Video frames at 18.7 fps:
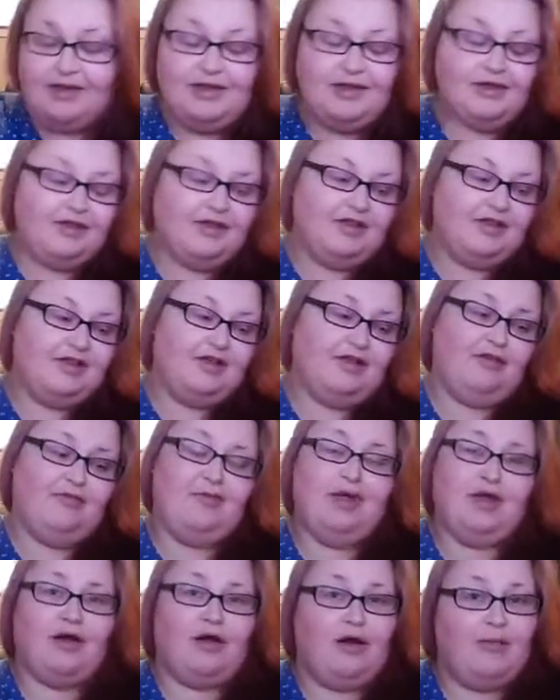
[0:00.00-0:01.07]
You know, leave
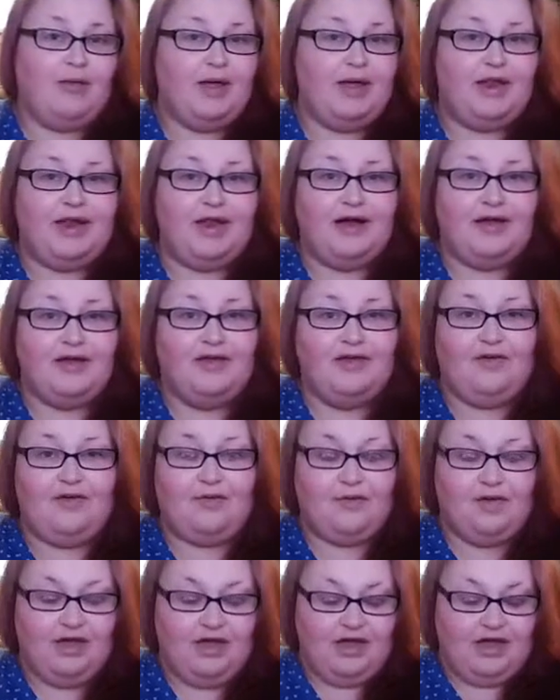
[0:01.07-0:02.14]
me a comment how
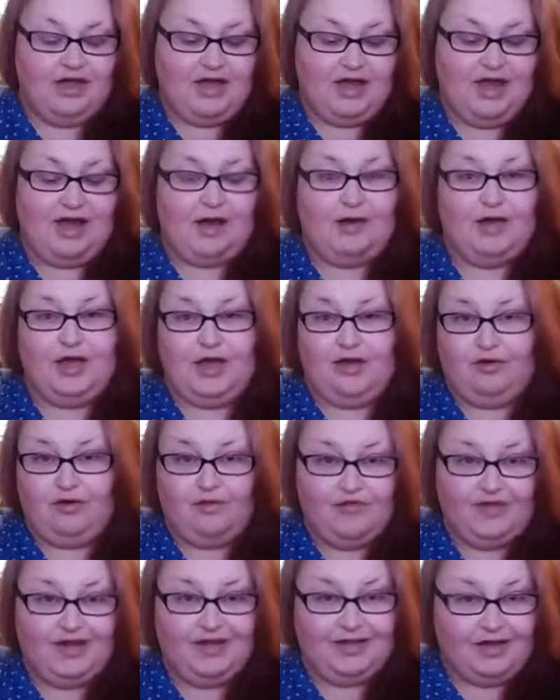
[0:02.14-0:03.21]
you
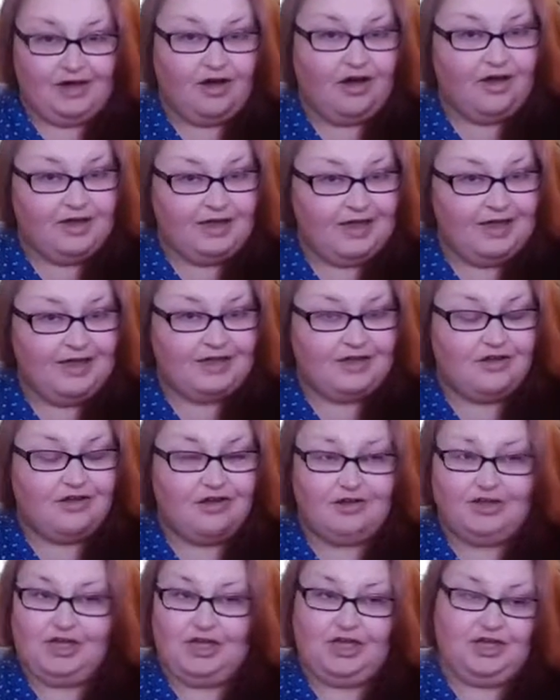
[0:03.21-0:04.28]
feel your year's
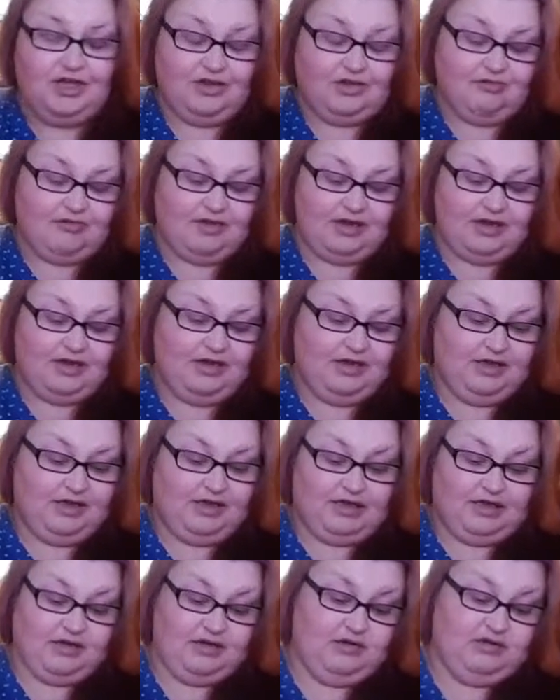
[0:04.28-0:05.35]
gone. You
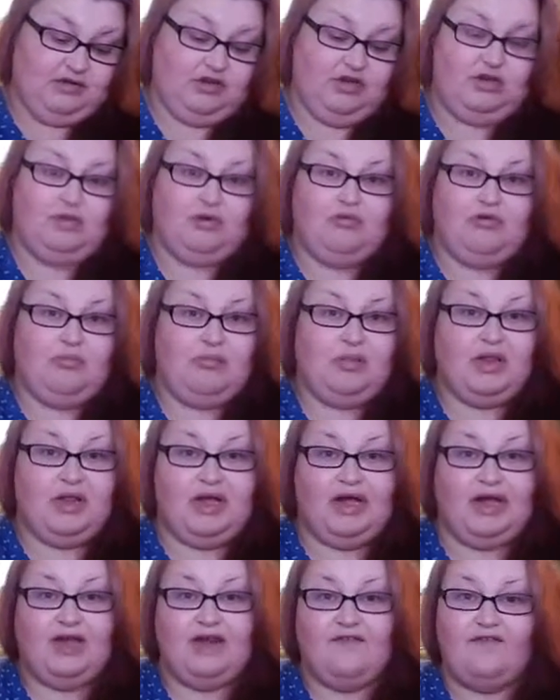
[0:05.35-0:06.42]
can do a
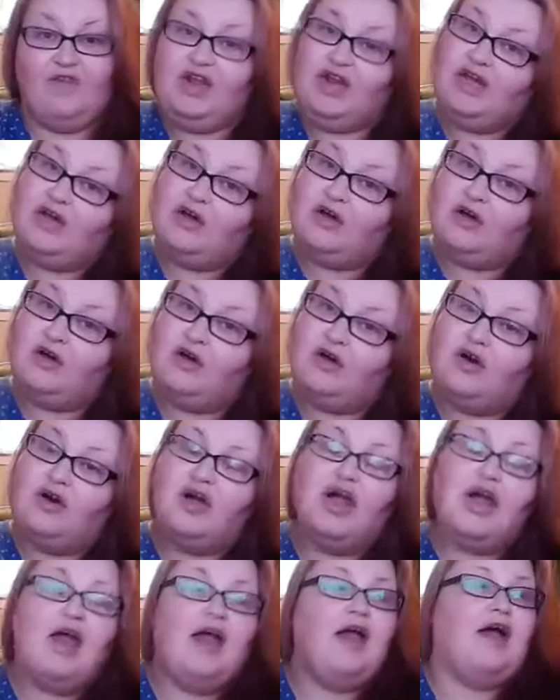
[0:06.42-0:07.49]
reply in a video.
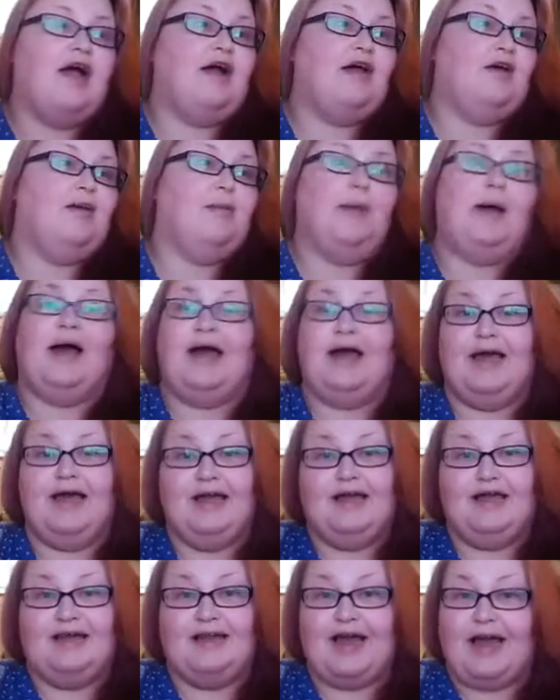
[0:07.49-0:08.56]
I don't
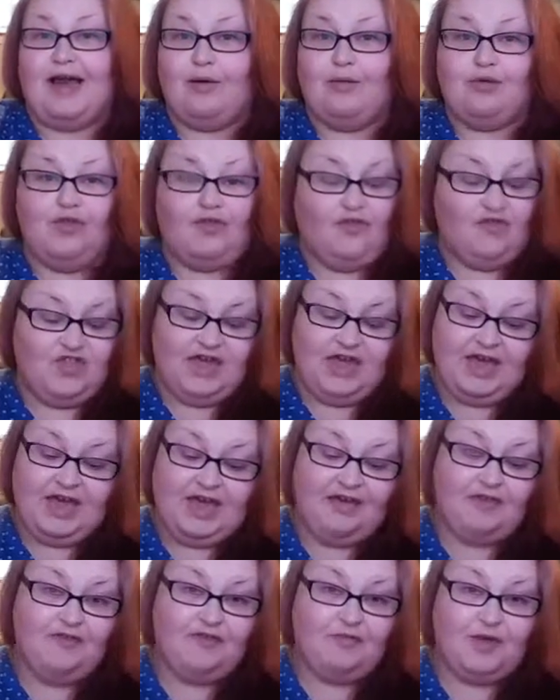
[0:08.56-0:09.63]
mind. I would love to
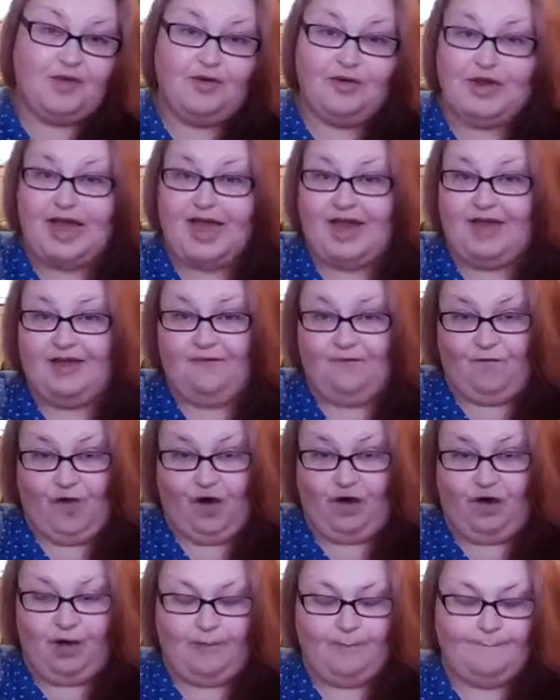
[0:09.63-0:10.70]
hear from you in any
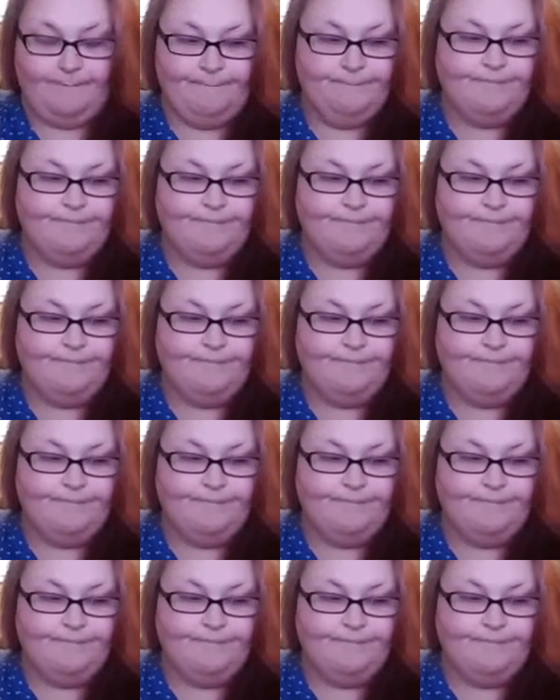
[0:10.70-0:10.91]
form.